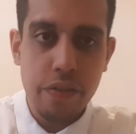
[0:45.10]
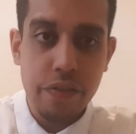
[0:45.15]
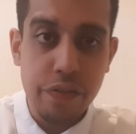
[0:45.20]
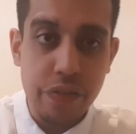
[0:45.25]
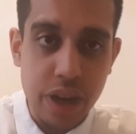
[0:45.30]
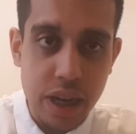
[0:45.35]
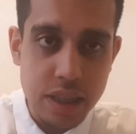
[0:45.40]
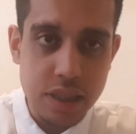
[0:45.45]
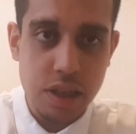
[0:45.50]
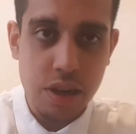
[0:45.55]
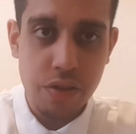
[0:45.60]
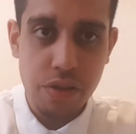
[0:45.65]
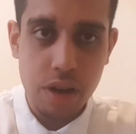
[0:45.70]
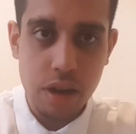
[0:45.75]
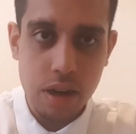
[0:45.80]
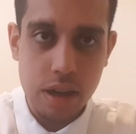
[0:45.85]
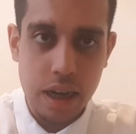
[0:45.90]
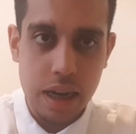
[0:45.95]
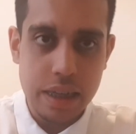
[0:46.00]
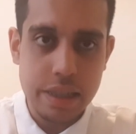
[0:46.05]
first of
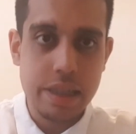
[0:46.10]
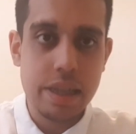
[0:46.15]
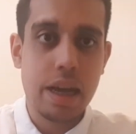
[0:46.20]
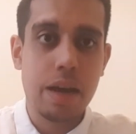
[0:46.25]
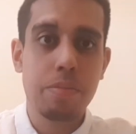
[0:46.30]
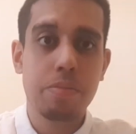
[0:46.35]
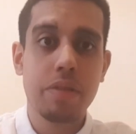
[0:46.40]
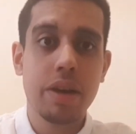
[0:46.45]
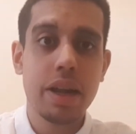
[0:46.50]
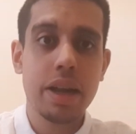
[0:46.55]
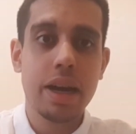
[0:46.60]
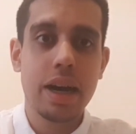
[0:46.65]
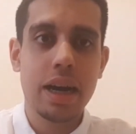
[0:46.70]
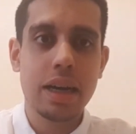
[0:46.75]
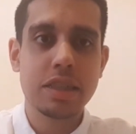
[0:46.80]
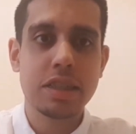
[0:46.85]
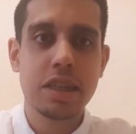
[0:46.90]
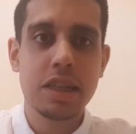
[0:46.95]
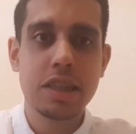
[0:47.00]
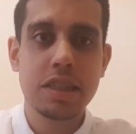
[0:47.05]
all guys, I'm going to
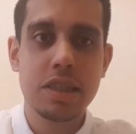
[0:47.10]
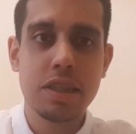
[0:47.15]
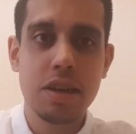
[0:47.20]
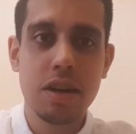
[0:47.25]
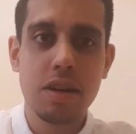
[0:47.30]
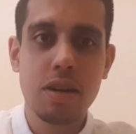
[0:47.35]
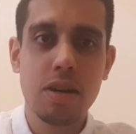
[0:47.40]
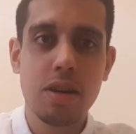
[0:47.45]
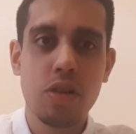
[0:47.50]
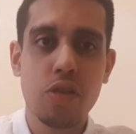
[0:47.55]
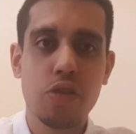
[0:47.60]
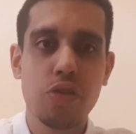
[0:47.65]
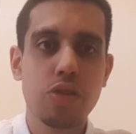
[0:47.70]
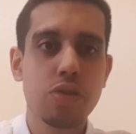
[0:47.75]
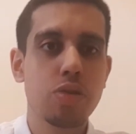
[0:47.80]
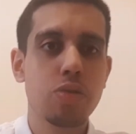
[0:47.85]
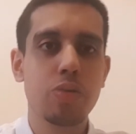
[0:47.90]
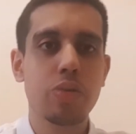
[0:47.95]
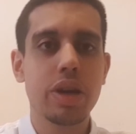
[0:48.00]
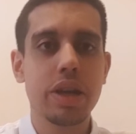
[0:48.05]
actually start off
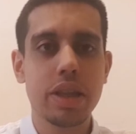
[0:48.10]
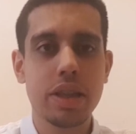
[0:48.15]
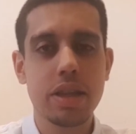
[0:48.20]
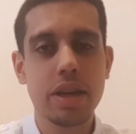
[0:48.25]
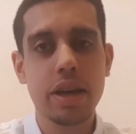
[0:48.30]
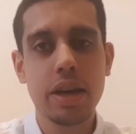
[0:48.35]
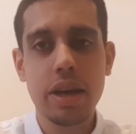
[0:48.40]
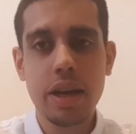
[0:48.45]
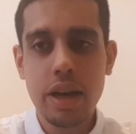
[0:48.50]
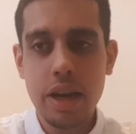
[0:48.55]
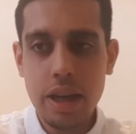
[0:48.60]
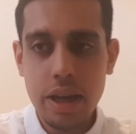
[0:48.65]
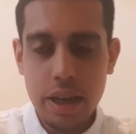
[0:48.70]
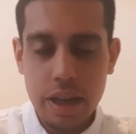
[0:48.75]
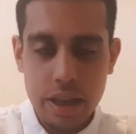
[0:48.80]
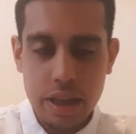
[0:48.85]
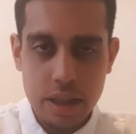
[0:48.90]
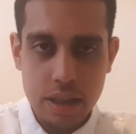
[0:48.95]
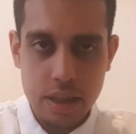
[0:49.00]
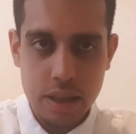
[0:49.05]
with
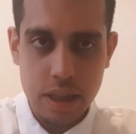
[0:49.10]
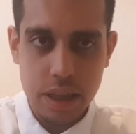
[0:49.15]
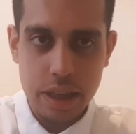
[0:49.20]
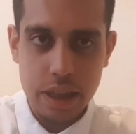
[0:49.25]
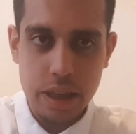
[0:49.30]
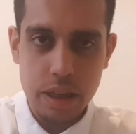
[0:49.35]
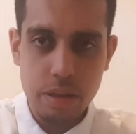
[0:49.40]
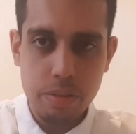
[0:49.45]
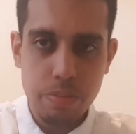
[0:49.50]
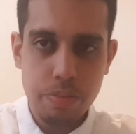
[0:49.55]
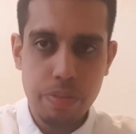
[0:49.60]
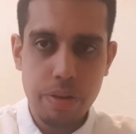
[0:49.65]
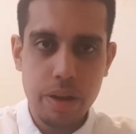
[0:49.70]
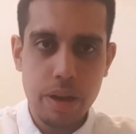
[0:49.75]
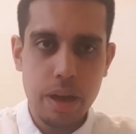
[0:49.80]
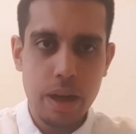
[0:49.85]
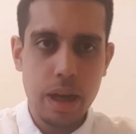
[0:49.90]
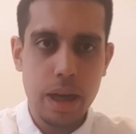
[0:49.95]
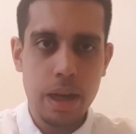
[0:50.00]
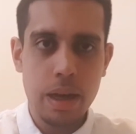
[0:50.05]
the
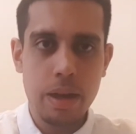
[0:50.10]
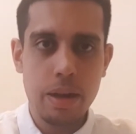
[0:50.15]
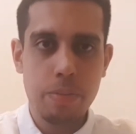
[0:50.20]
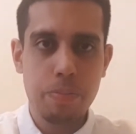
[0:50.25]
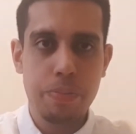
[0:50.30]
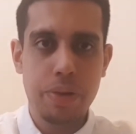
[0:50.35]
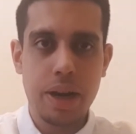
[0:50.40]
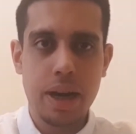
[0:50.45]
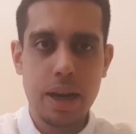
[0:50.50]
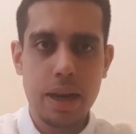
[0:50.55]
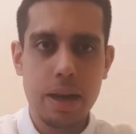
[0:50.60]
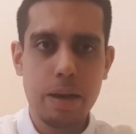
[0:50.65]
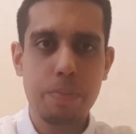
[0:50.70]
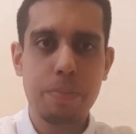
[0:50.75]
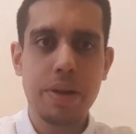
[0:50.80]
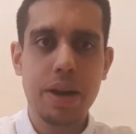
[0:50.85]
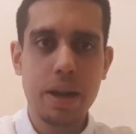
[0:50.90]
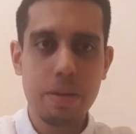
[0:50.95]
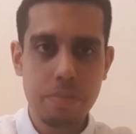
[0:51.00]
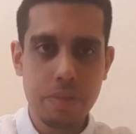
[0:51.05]
uh,
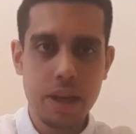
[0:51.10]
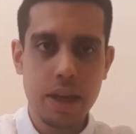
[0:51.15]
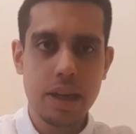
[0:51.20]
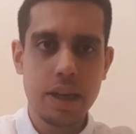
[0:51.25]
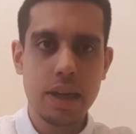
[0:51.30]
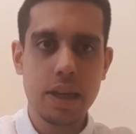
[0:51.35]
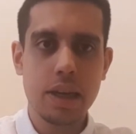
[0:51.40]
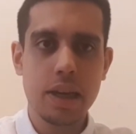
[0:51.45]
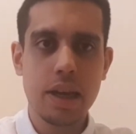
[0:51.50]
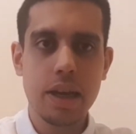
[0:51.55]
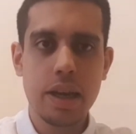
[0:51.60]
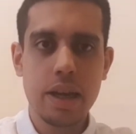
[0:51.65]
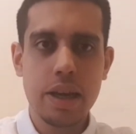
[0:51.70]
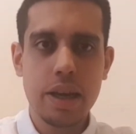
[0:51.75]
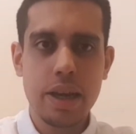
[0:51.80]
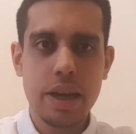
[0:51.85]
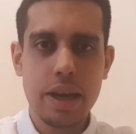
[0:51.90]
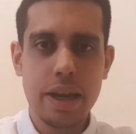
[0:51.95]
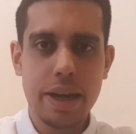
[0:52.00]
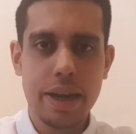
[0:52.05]
Premier League
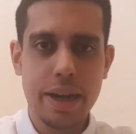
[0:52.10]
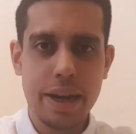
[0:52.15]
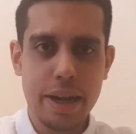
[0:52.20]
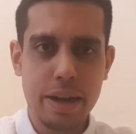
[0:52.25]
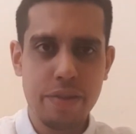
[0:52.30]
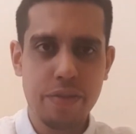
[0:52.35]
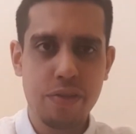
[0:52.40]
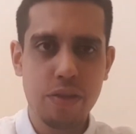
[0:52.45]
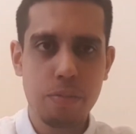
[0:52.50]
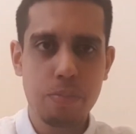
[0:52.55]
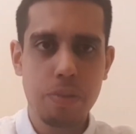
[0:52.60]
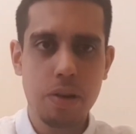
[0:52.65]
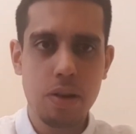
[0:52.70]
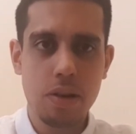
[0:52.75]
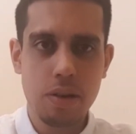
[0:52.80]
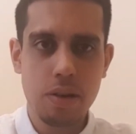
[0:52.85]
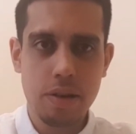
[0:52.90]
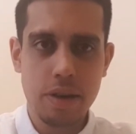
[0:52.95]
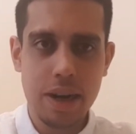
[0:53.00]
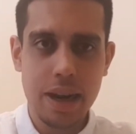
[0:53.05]

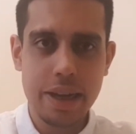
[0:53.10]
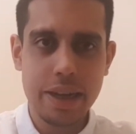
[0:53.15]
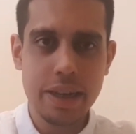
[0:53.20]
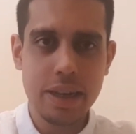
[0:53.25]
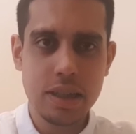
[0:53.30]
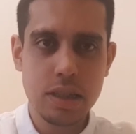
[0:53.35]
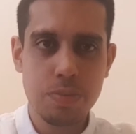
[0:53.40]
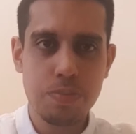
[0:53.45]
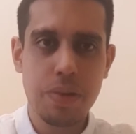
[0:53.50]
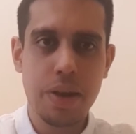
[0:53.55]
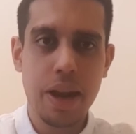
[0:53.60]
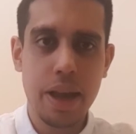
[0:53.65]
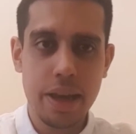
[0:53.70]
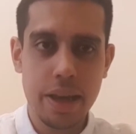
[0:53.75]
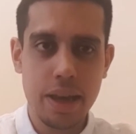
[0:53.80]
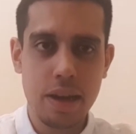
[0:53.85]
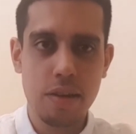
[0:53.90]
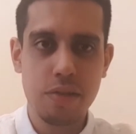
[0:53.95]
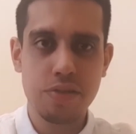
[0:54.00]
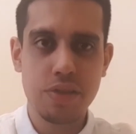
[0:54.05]
Football Writers
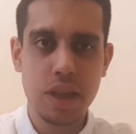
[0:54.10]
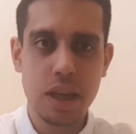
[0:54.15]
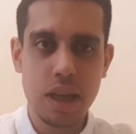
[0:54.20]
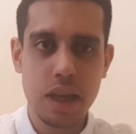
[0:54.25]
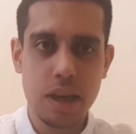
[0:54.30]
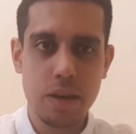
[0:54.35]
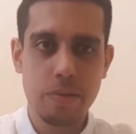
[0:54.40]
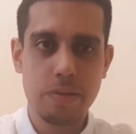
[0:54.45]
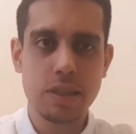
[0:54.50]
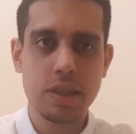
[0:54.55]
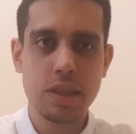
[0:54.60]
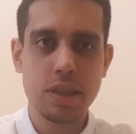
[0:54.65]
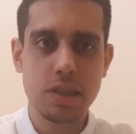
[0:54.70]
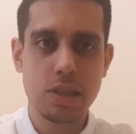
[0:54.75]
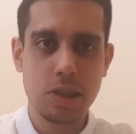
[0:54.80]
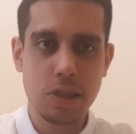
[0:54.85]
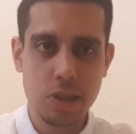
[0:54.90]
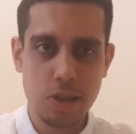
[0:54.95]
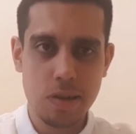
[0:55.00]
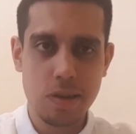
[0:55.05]
Player of the Year, which is
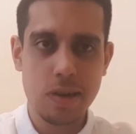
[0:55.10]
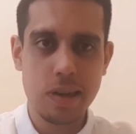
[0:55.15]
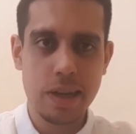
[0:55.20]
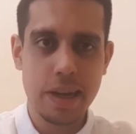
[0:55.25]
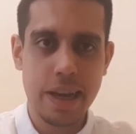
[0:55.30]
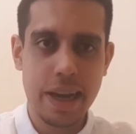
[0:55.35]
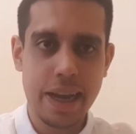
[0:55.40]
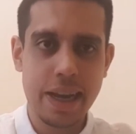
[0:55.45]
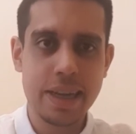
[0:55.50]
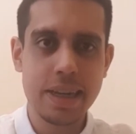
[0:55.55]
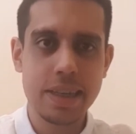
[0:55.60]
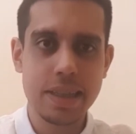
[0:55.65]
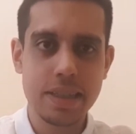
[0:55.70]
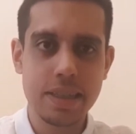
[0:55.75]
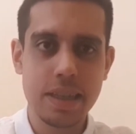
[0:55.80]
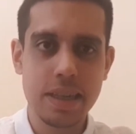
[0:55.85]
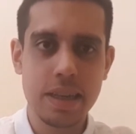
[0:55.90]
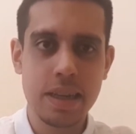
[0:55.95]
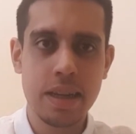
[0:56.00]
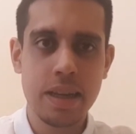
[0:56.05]
Jordan
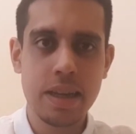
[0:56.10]
Henderson.